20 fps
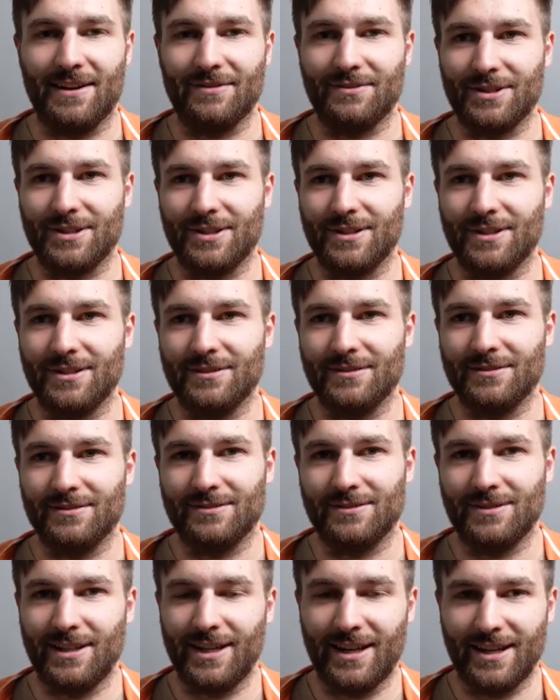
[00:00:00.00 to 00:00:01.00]
after
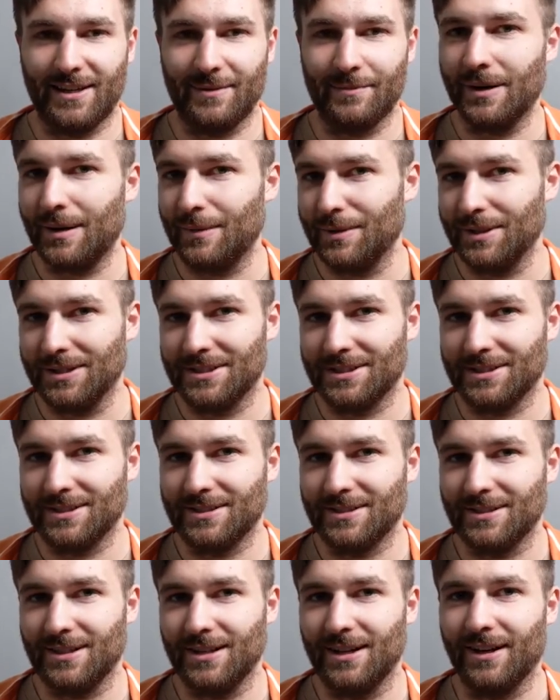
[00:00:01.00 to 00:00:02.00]
hitting
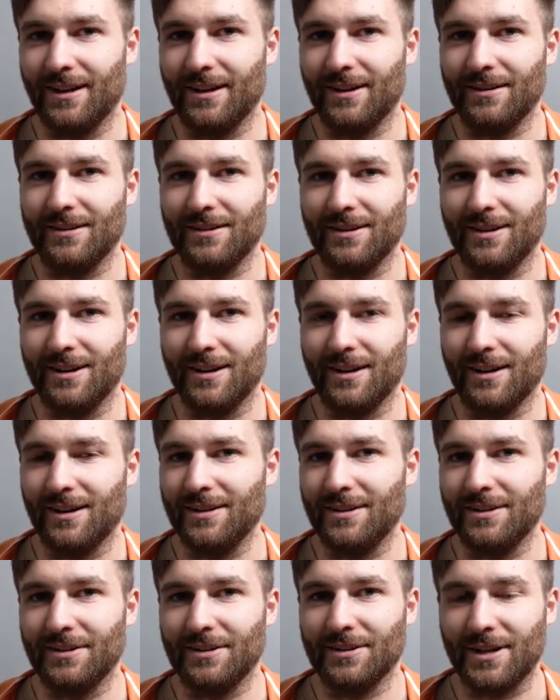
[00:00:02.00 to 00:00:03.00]
publish
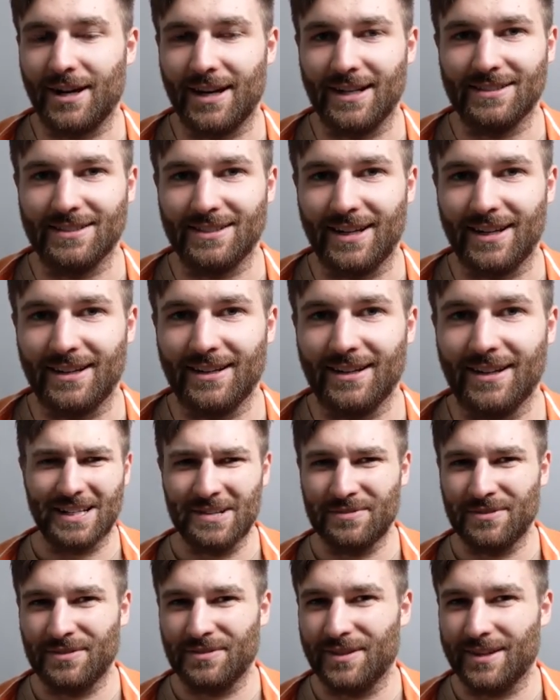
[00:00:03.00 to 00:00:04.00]
on Tri-State. It's
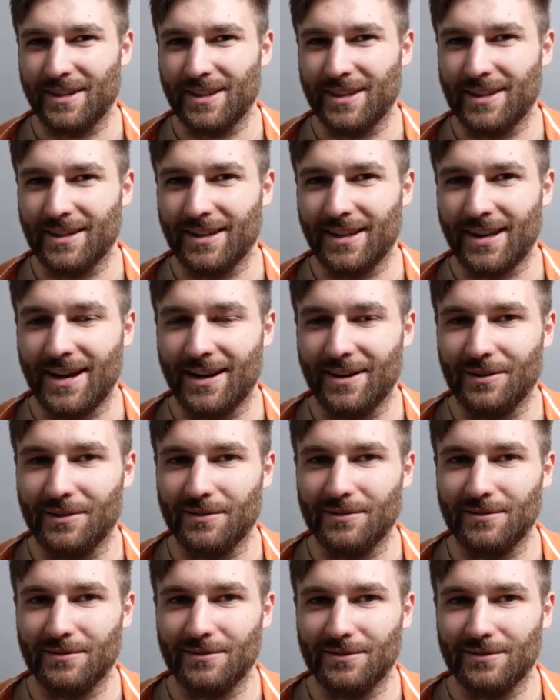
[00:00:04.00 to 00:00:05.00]
kind of a funny thing
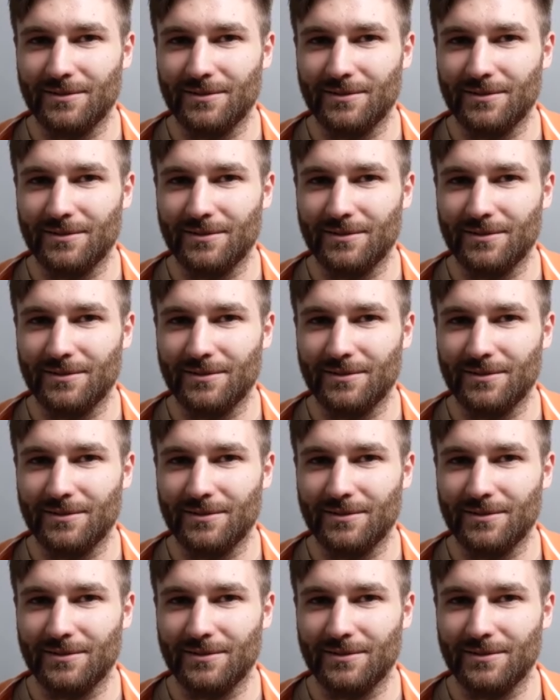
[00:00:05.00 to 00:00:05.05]
how